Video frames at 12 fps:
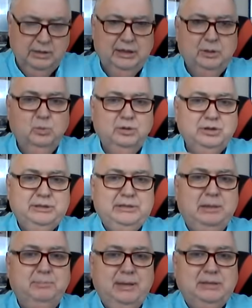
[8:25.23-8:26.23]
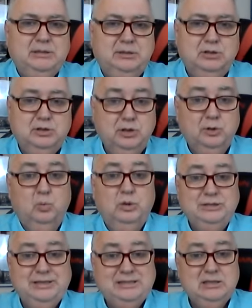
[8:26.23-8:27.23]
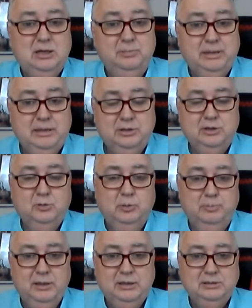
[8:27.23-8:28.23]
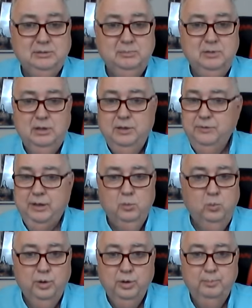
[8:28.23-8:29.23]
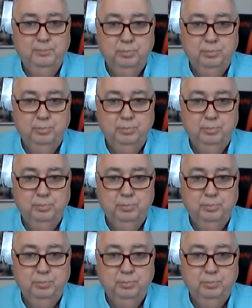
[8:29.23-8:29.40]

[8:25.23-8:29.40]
it will send a message to the ones that's coming in to replace them that we're,